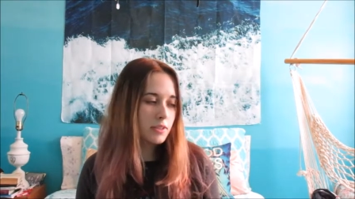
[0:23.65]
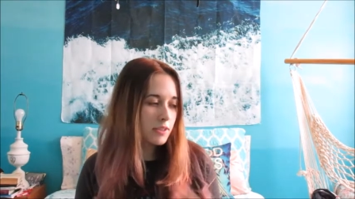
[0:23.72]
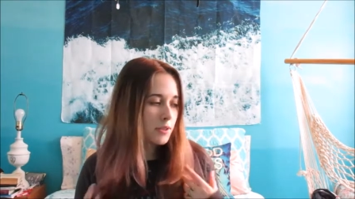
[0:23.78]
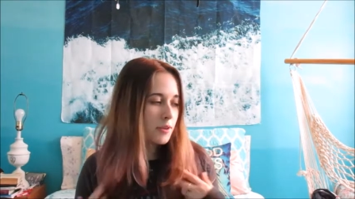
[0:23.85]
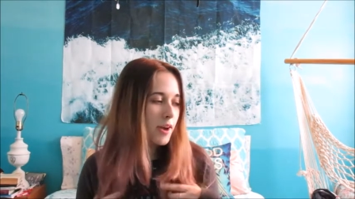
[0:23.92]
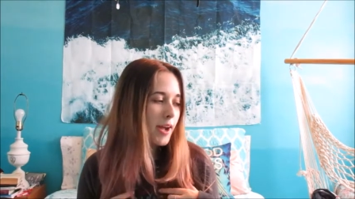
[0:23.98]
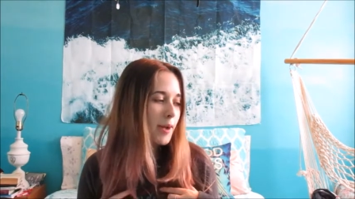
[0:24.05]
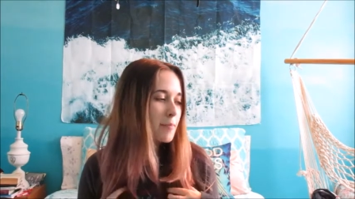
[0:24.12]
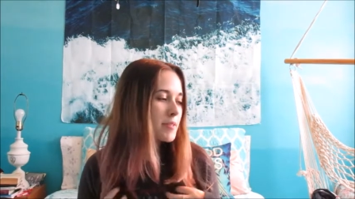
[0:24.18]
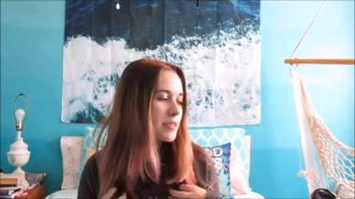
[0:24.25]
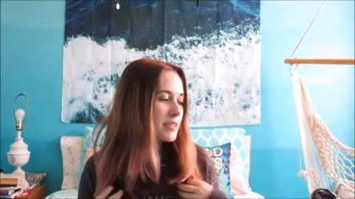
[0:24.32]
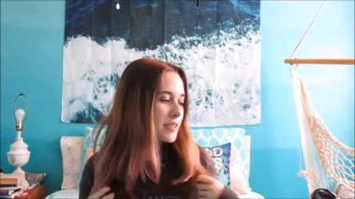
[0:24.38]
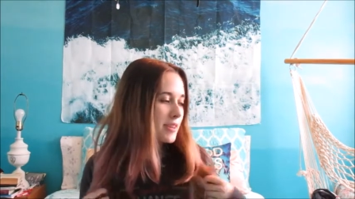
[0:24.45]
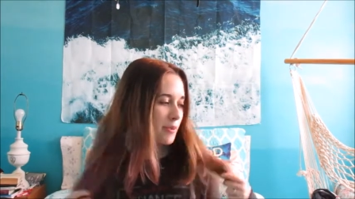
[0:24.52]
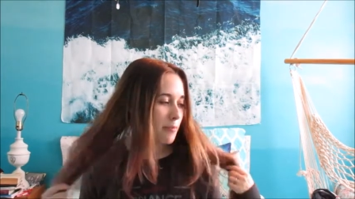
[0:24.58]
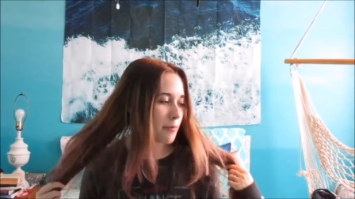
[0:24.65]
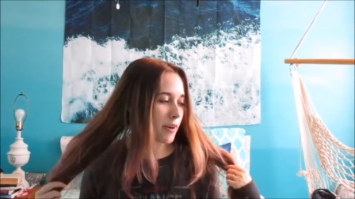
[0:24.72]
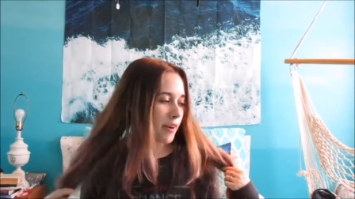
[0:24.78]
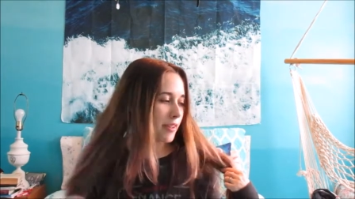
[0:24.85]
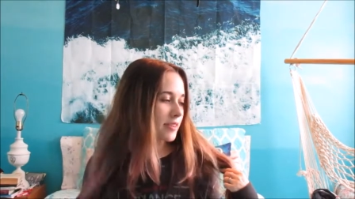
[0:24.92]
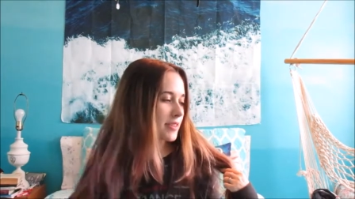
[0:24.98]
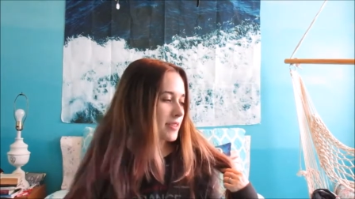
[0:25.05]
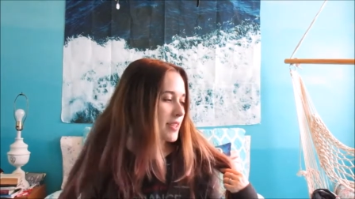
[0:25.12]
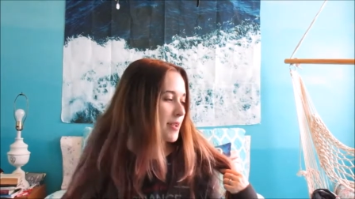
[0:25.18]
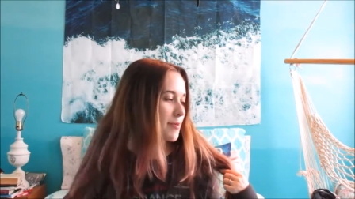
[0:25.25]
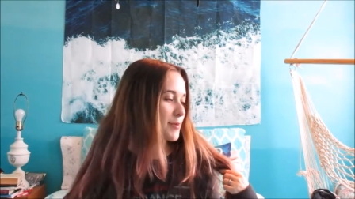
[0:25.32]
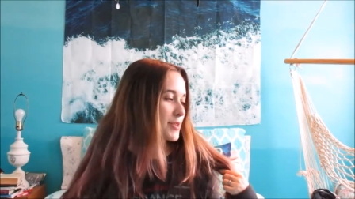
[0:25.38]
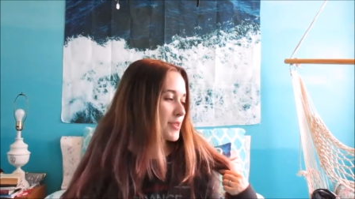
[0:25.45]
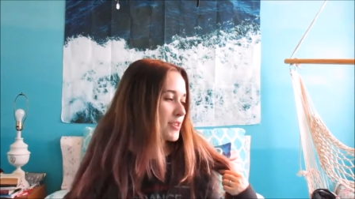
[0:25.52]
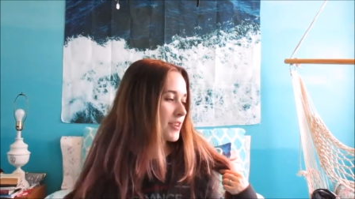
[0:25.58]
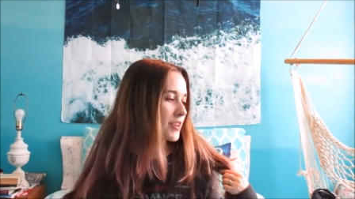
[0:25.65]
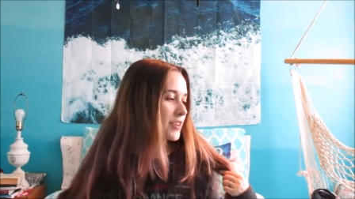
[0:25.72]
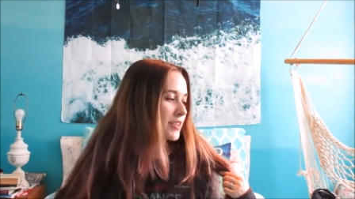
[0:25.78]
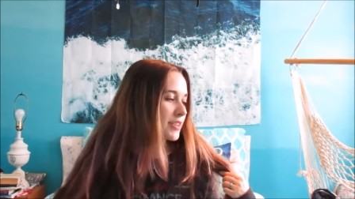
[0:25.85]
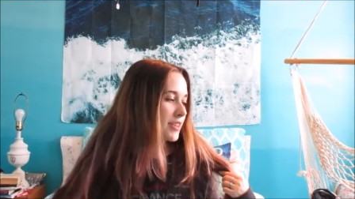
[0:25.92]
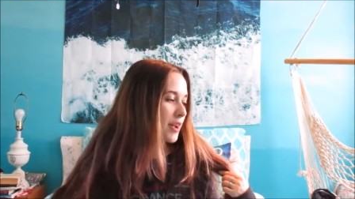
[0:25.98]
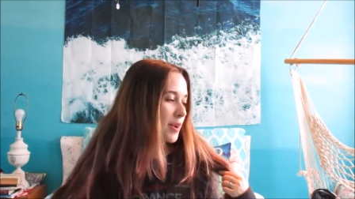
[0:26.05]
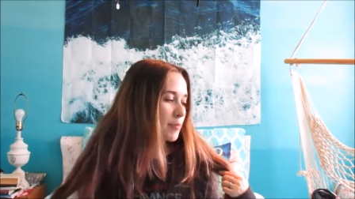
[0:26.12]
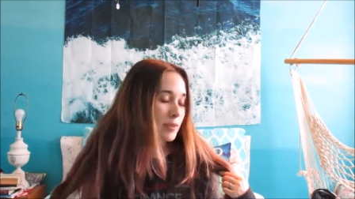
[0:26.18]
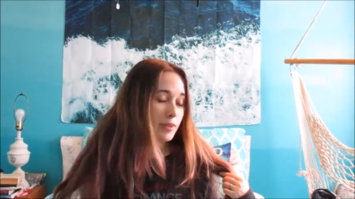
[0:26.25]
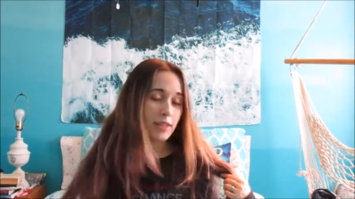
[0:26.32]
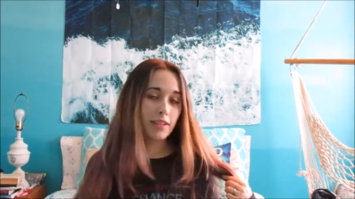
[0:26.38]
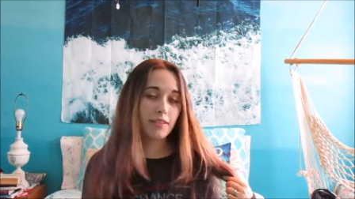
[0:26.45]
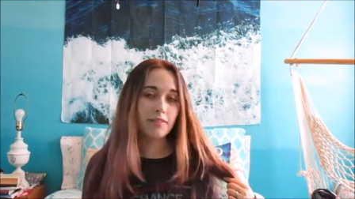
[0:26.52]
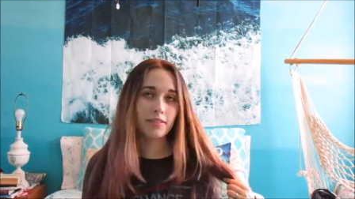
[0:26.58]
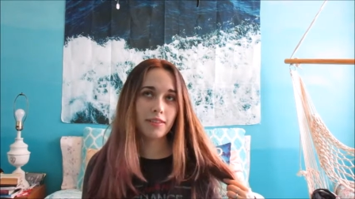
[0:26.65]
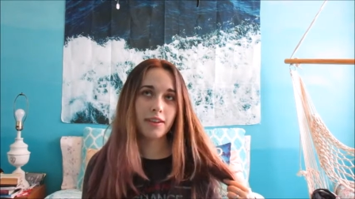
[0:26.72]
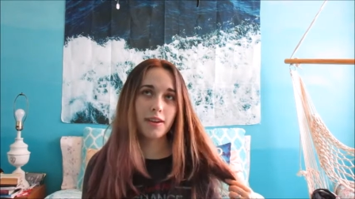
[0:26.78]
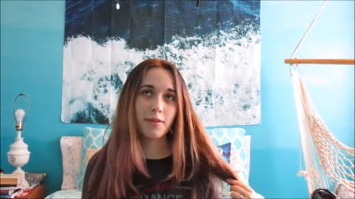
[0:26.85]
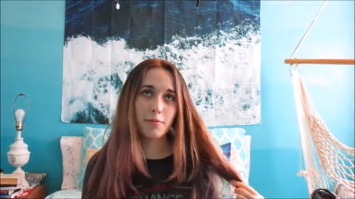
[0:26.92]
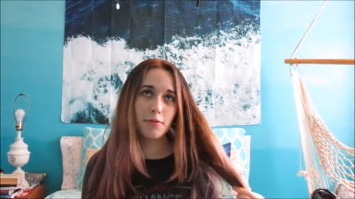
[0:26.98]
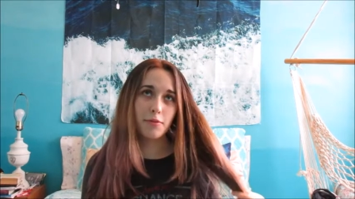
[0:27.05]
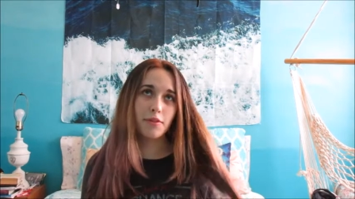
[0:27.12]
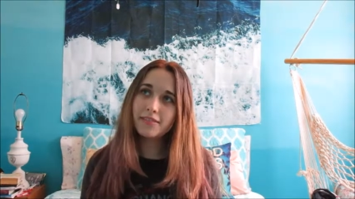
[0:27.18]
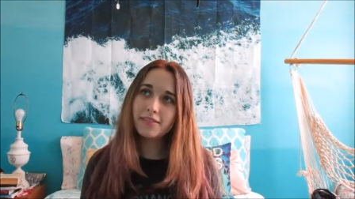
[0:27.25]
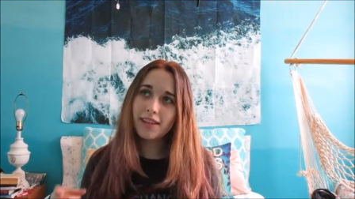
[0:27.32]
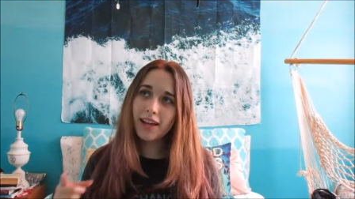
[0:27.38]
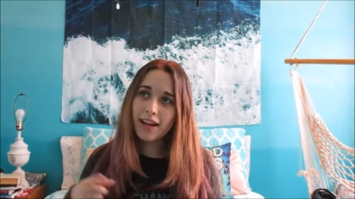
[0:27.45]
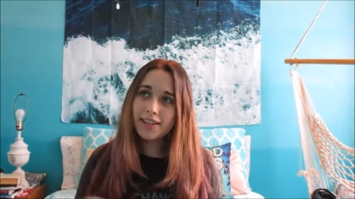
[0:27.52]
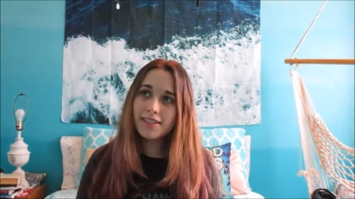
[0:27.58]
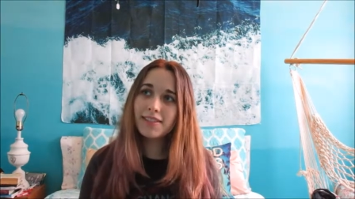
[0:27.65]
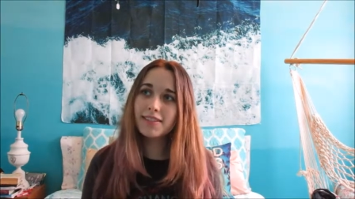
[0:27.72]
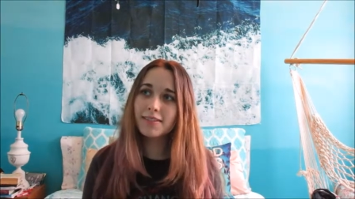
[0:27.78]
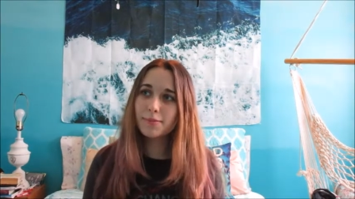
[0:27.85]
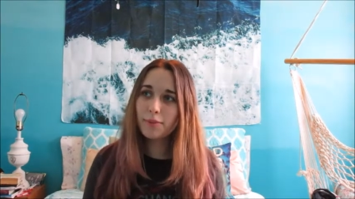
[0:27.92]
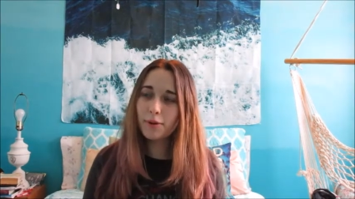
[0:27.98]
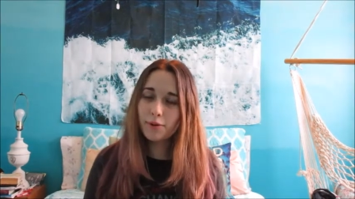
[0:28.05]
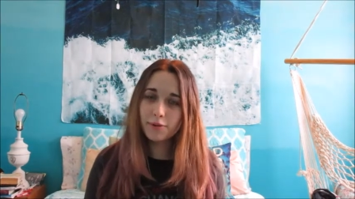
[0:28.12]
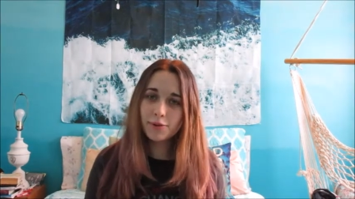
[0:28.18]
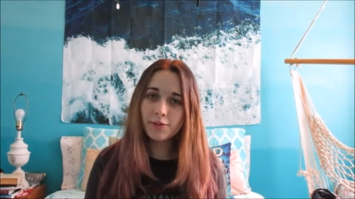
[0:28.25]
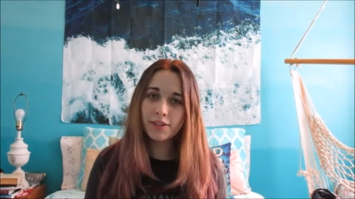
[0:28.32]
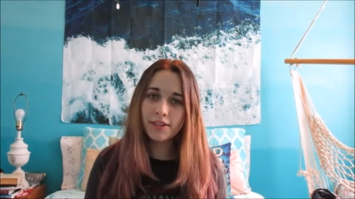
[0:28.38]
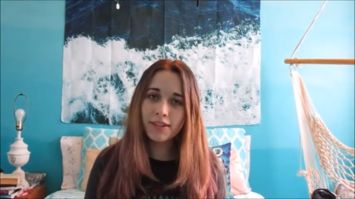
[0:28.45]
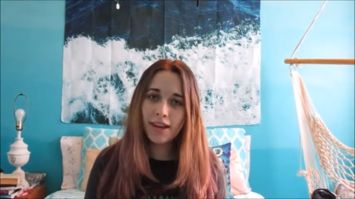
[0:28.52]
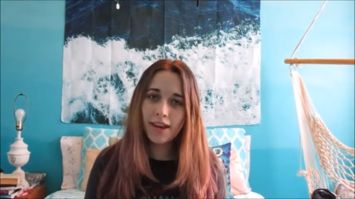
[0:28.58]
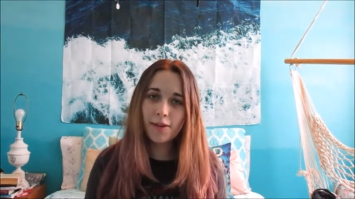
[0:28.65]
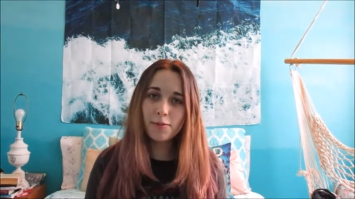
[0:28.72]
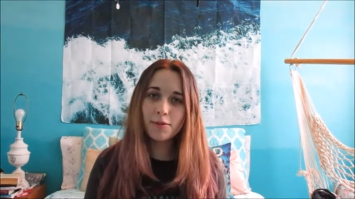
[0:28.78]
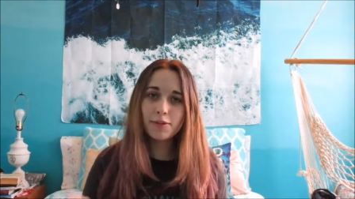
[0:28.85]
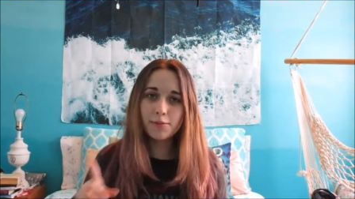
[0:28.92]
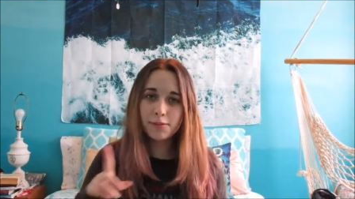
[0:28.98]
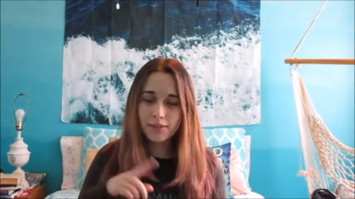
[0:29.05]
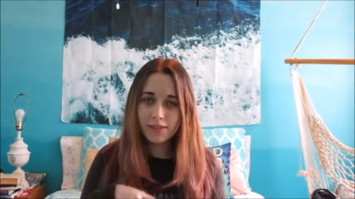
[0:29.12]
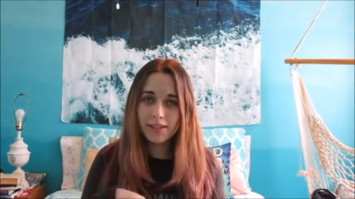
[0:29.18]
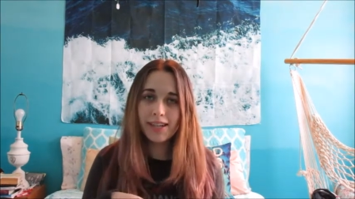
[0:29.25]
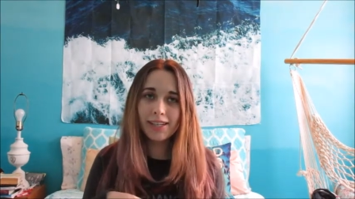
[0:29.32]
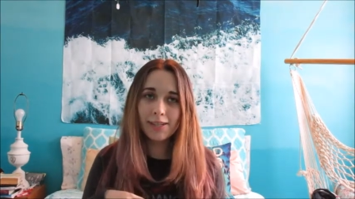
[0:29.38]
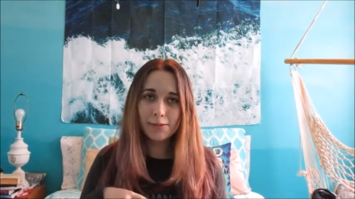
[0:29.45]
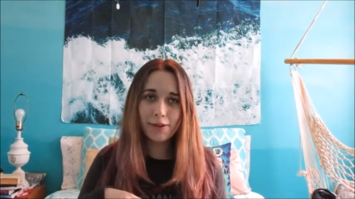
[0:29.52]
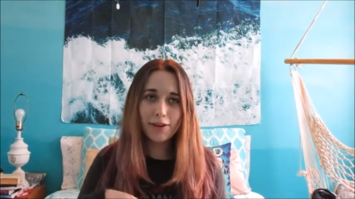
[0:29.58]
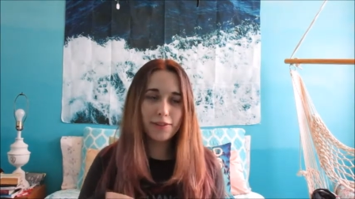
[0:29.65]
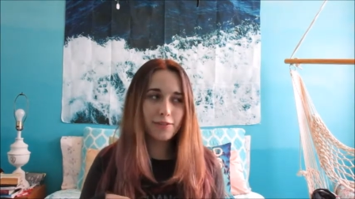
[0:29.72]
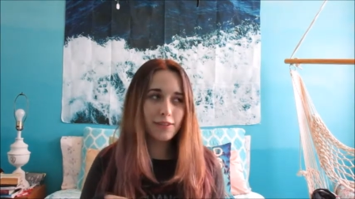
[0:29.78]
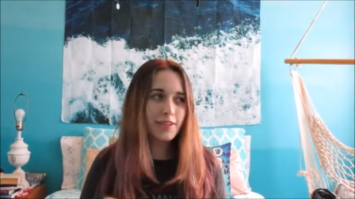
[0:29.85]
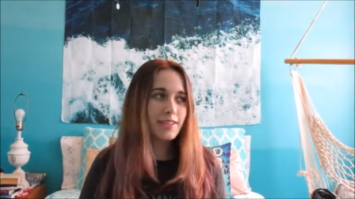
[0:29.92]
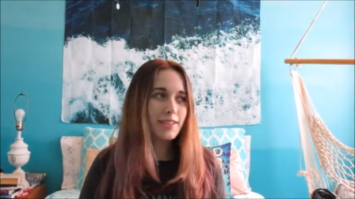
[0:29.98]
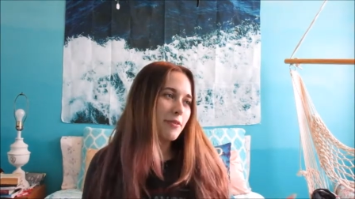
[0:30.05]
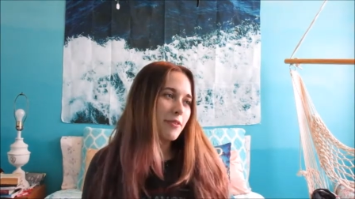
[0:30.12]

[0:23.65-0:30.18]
so happens that I'm wearing the same shirt, I believe, that I wore last poetry day, which was January 1st.